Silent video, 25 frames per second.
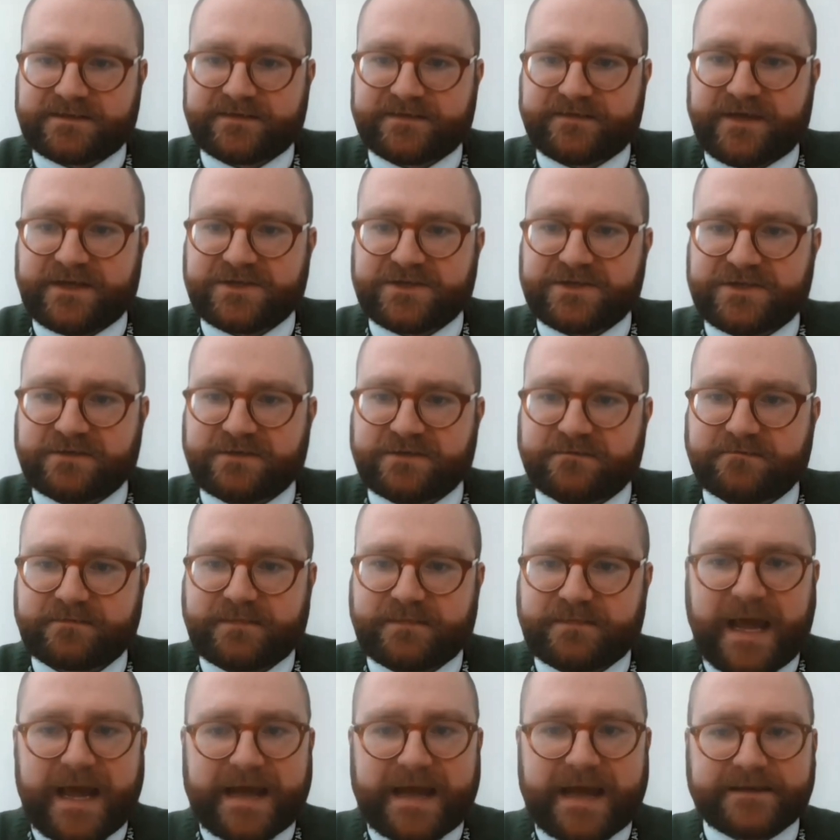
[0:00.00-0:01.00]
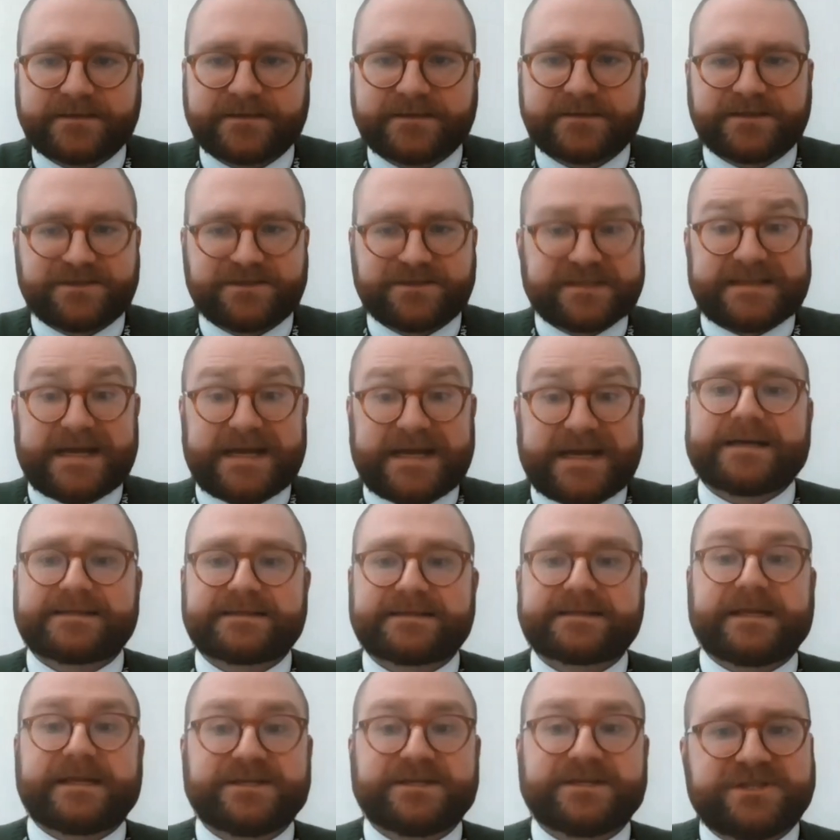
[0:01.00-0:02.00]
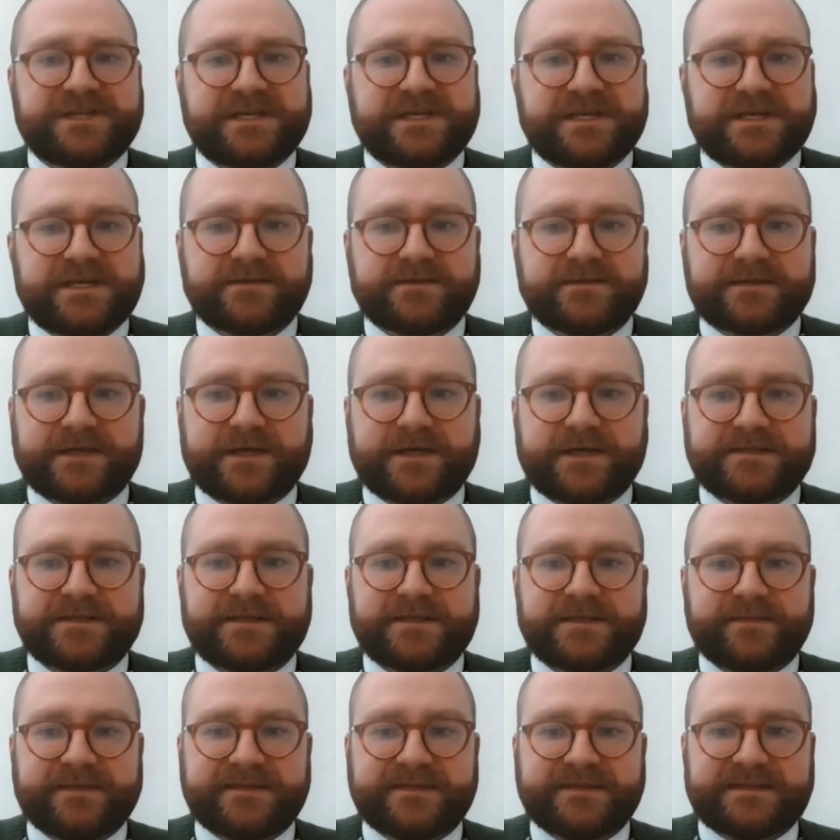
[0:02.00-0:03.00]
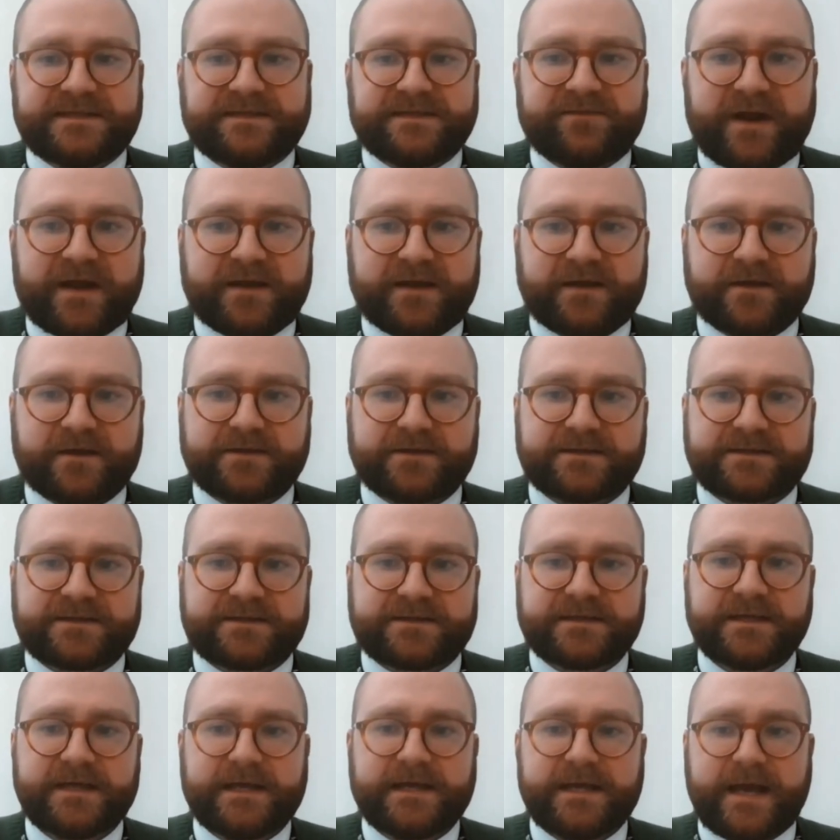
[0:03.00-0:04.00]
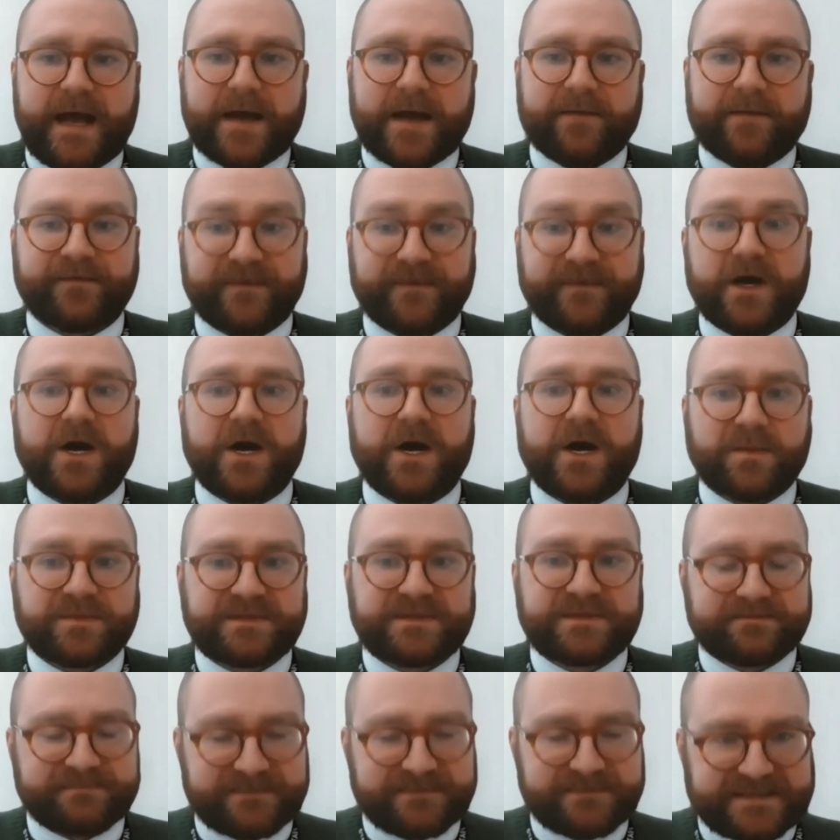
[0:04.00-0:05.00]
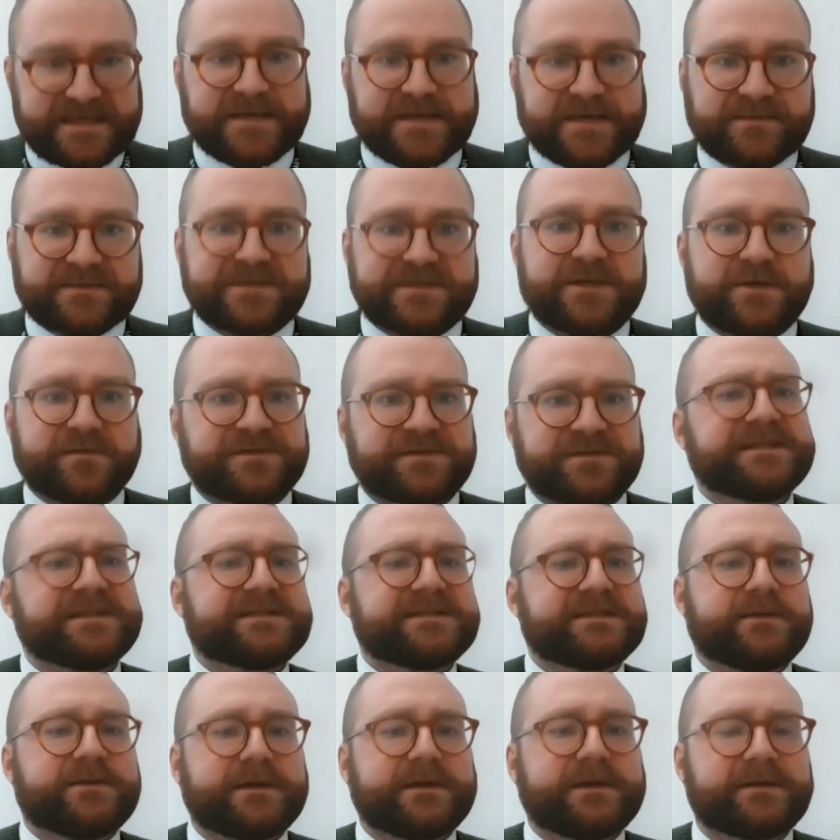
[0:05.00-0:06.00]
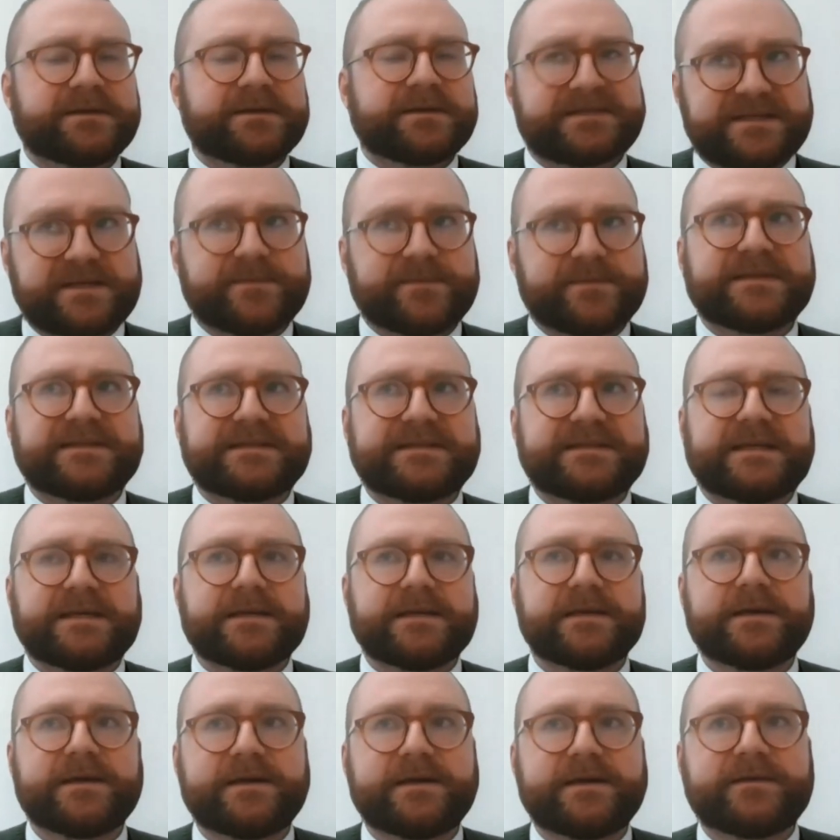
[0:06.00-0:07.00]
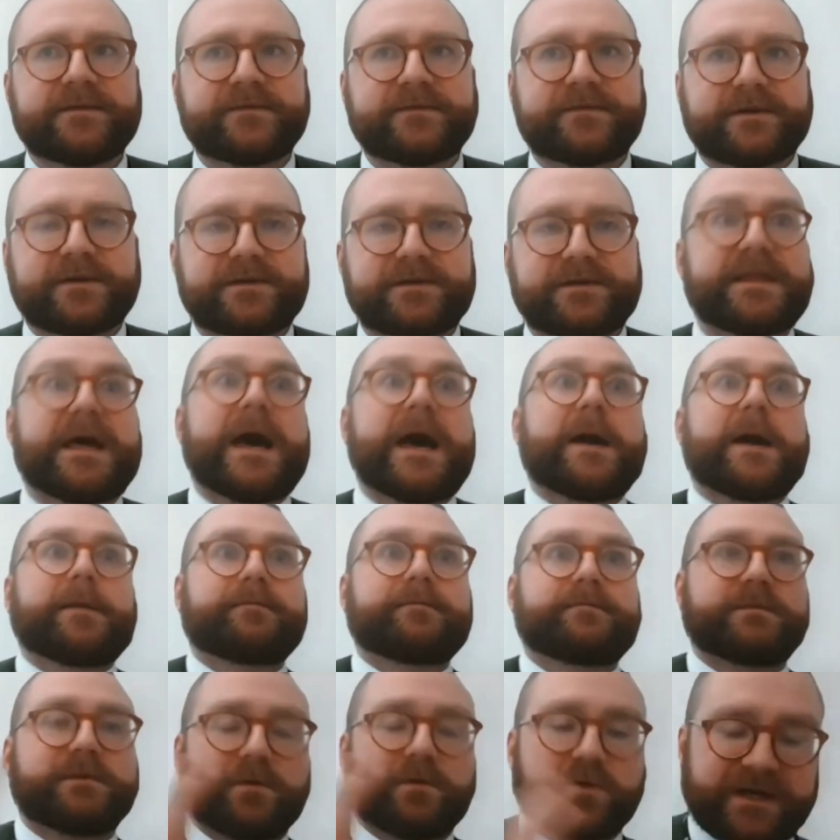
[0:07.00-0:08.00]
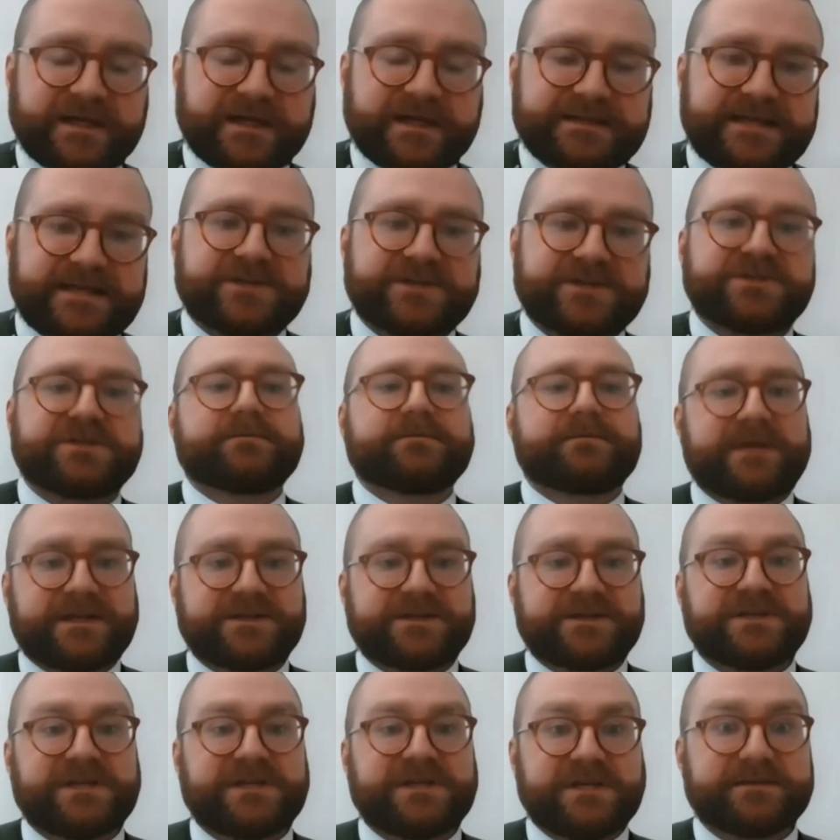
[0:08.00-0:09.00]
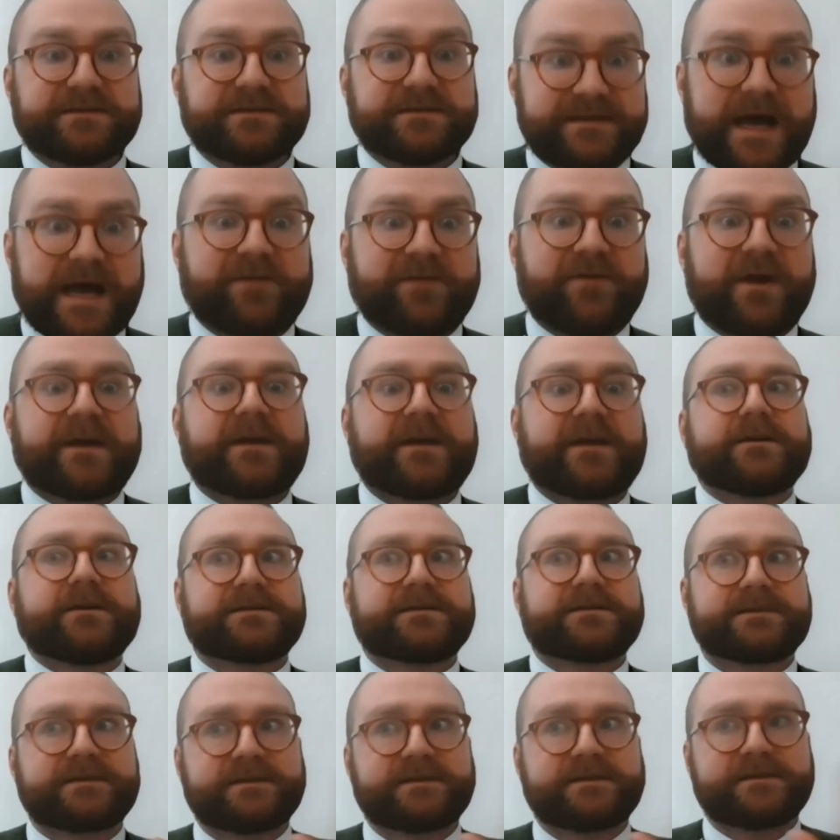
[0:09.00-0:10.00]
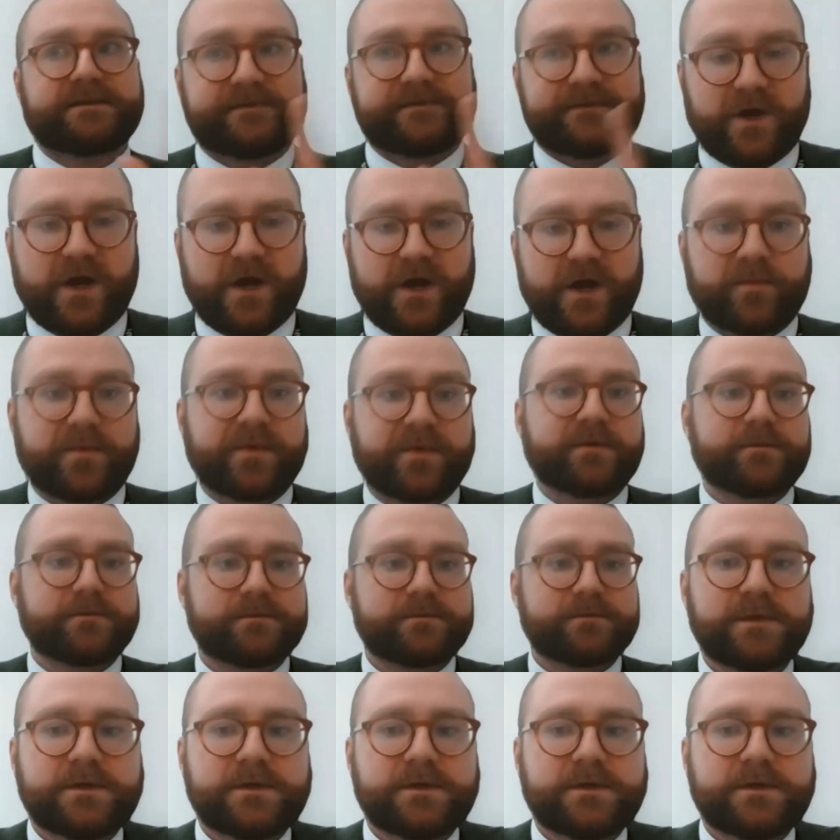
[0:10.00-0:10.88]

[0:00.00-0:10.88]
Conservation. She's asked, can she use her CPD records for ARB's scheme too? If she's doing CPD for that organisation, can she use that record for ARB?